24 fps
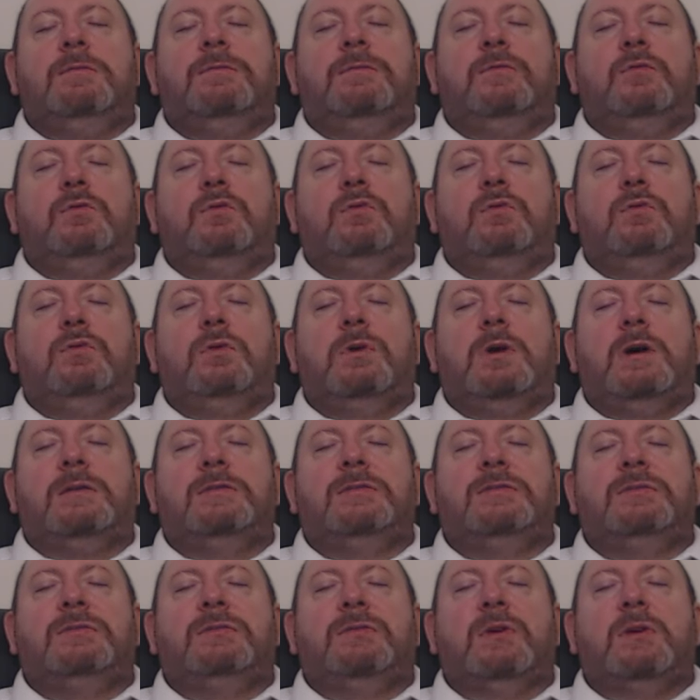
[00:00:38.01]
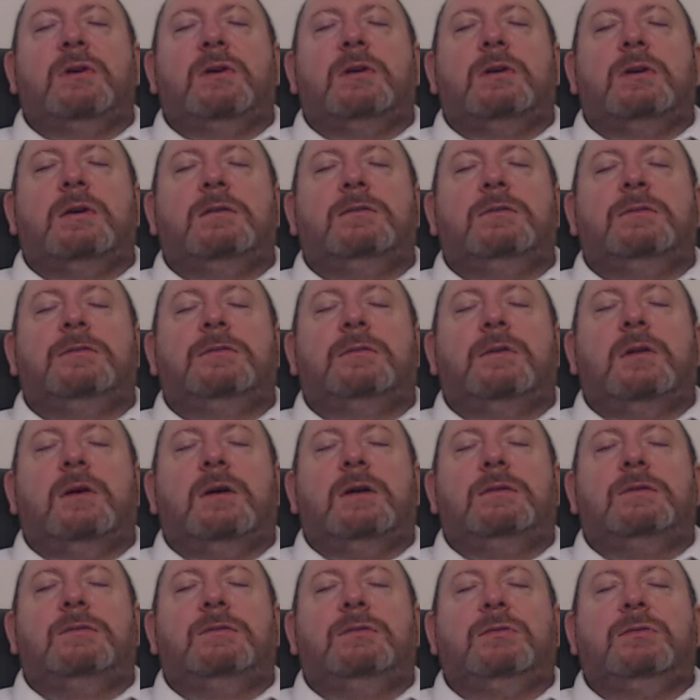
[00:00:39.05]
before I start, I'd just
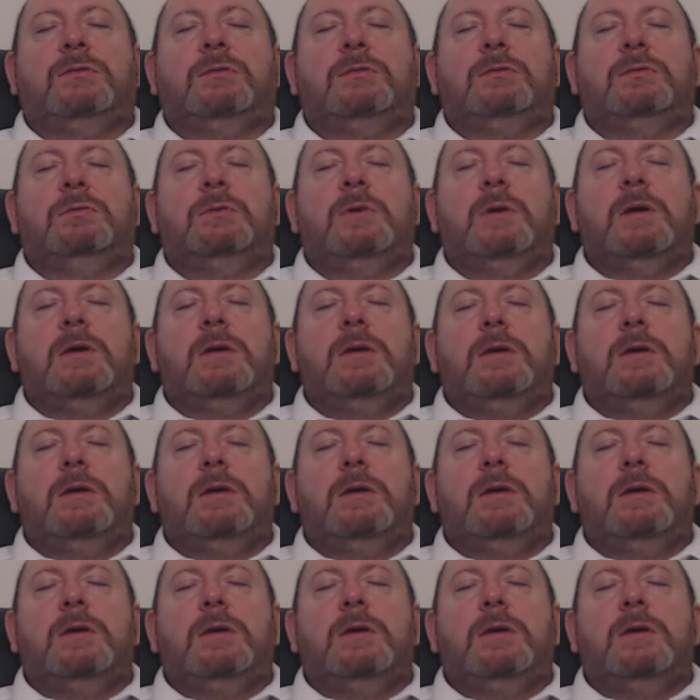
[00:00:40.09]
like to